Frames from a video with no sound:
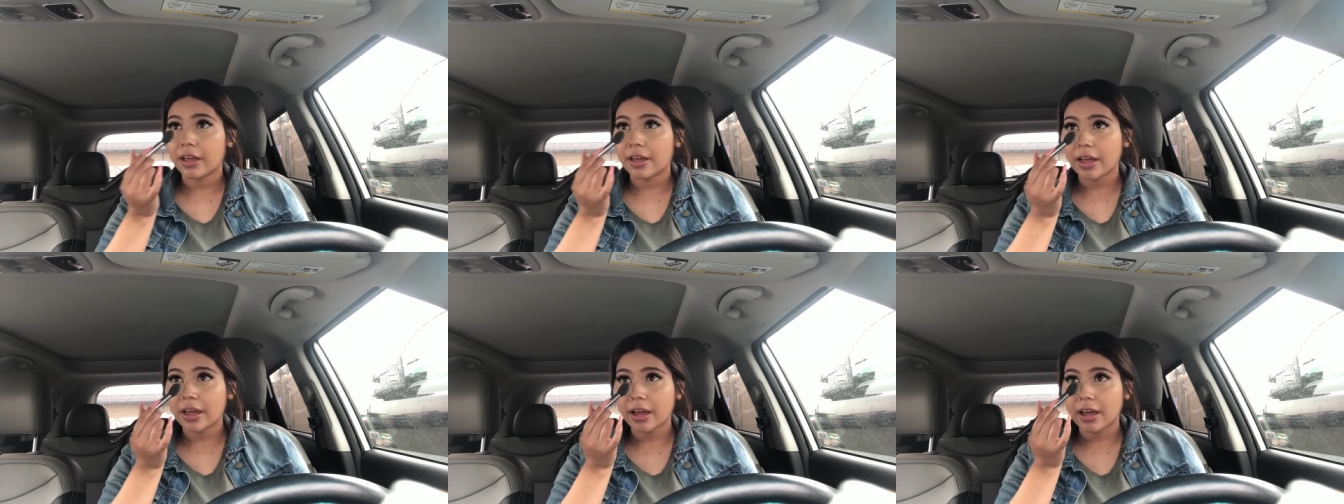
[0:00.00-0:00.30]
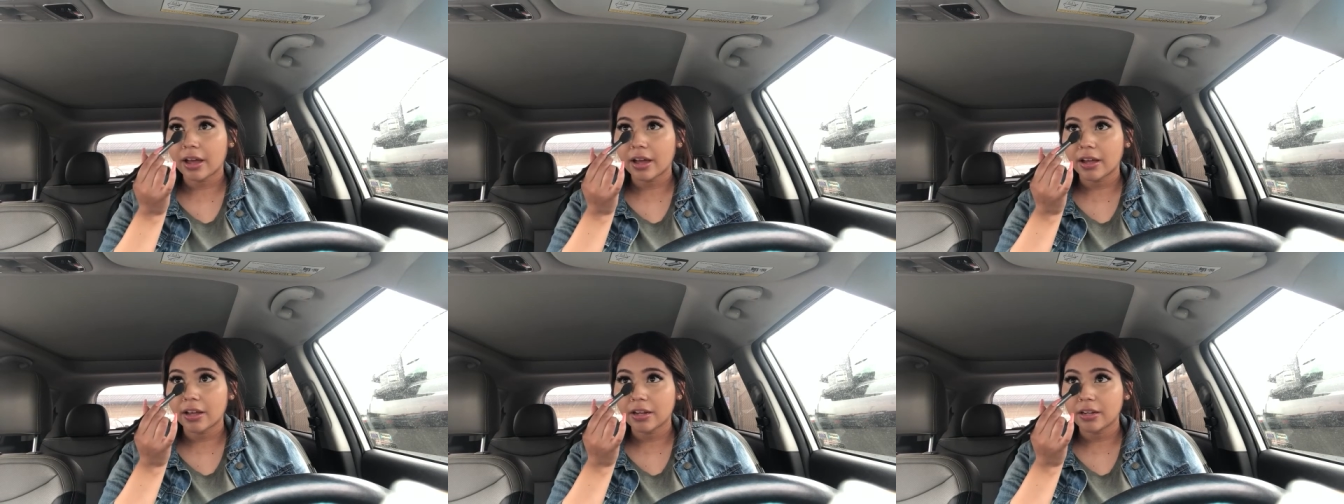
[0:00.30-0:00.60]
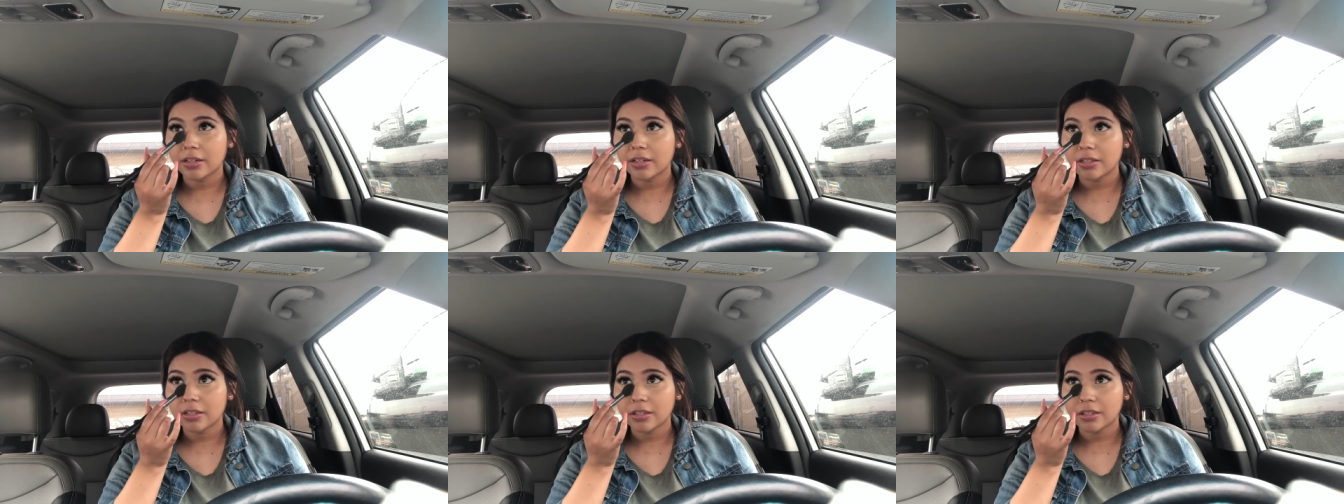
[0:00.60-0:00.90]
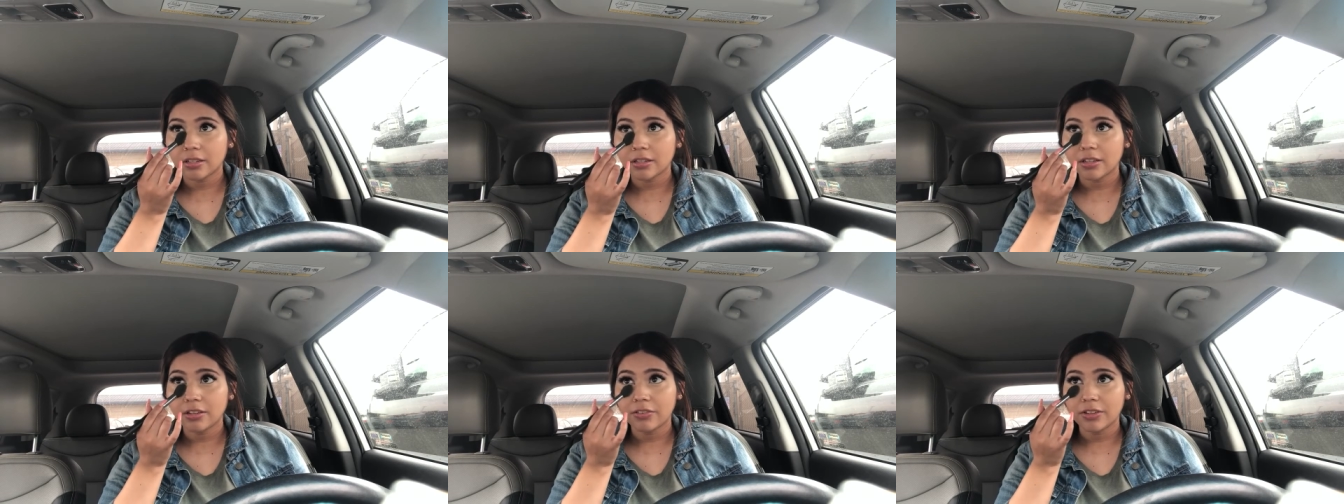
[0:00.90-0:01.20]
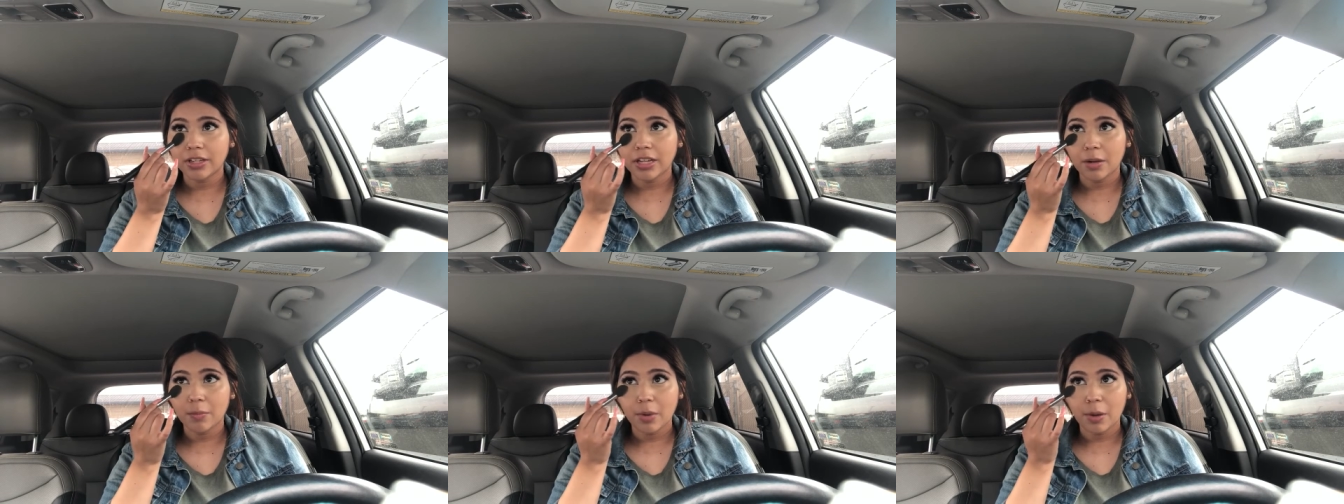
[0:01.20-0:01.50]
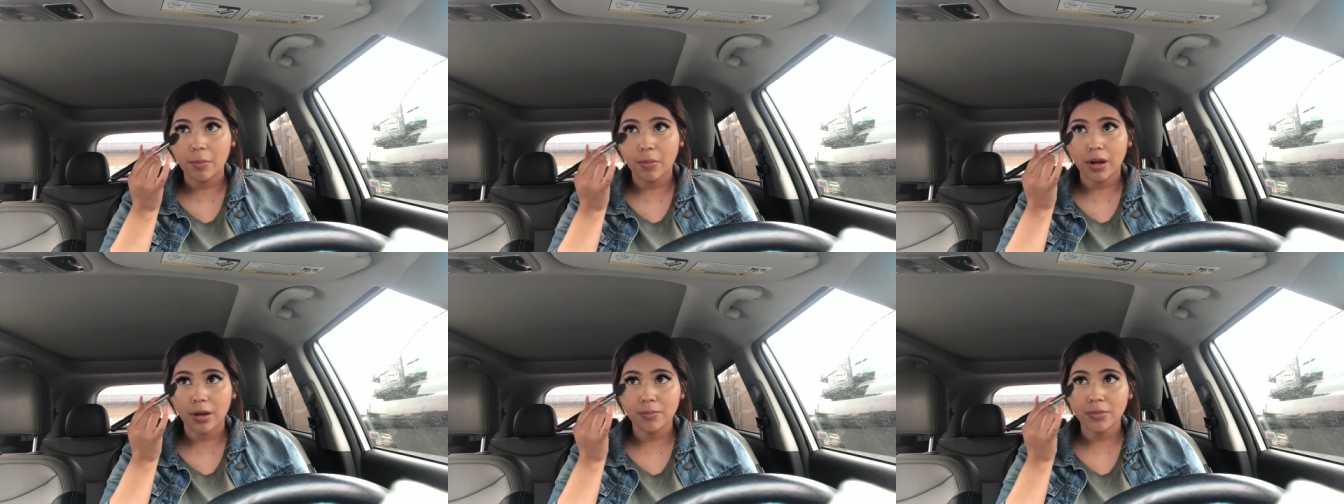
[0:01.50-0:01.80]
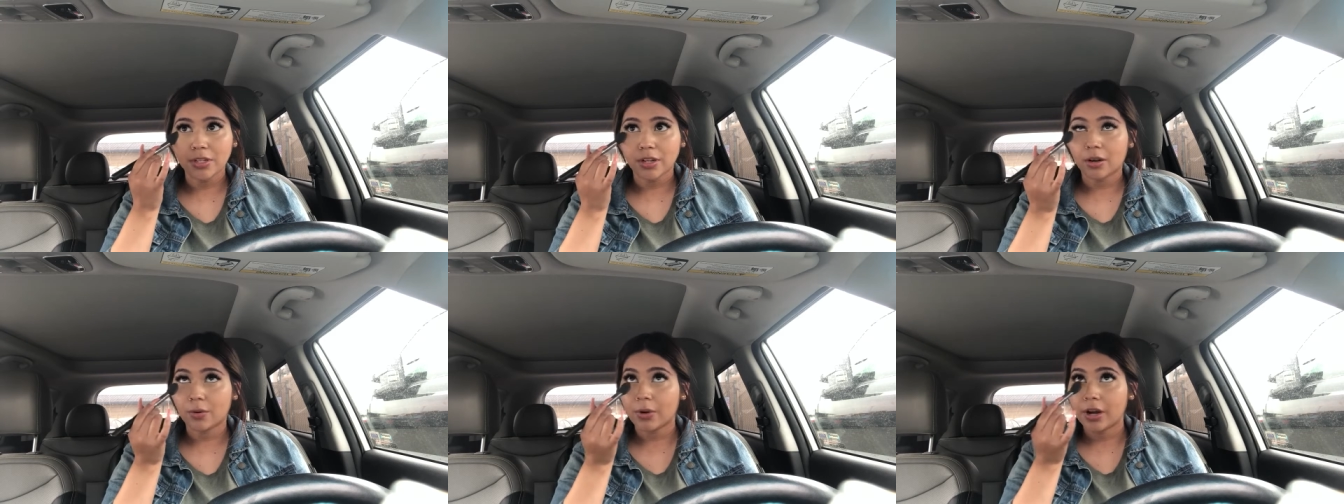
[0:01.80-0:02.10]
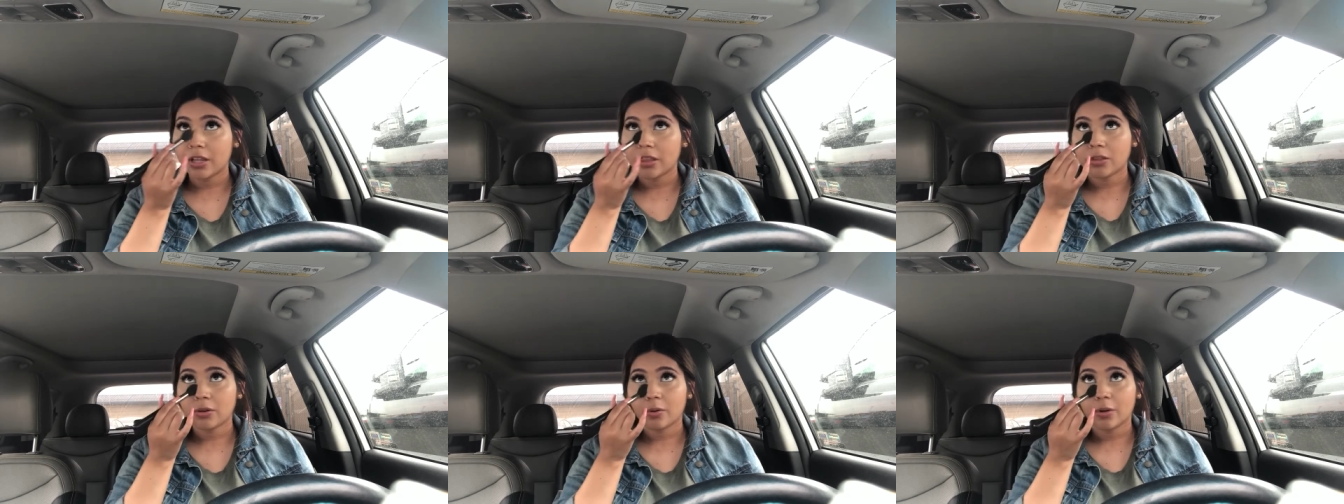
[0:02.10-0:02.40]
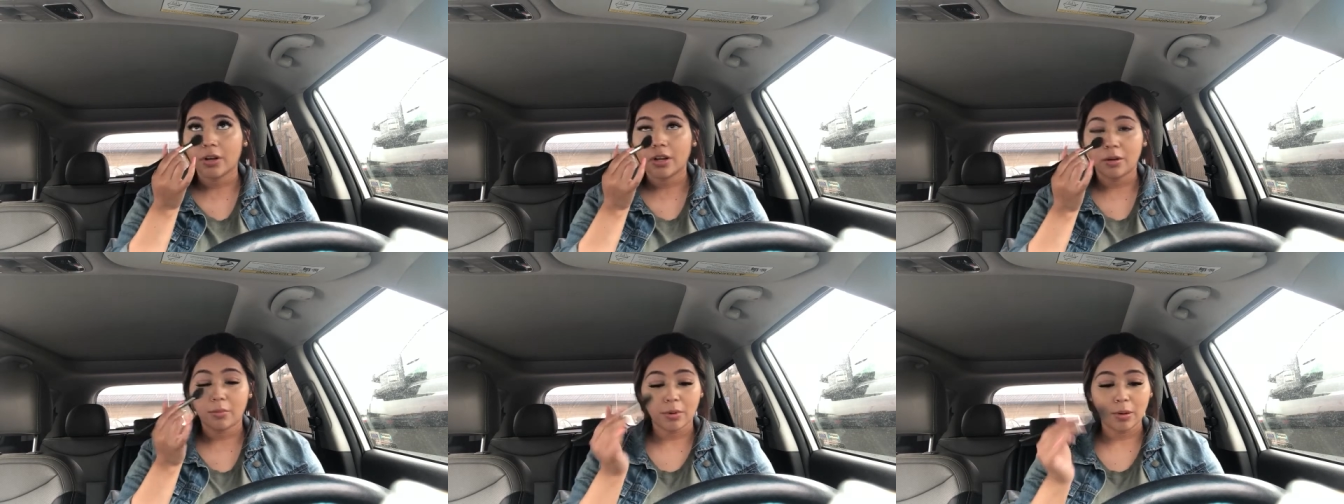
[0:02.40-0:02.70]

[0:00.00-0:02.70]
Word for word: and even like my mom saw right through it.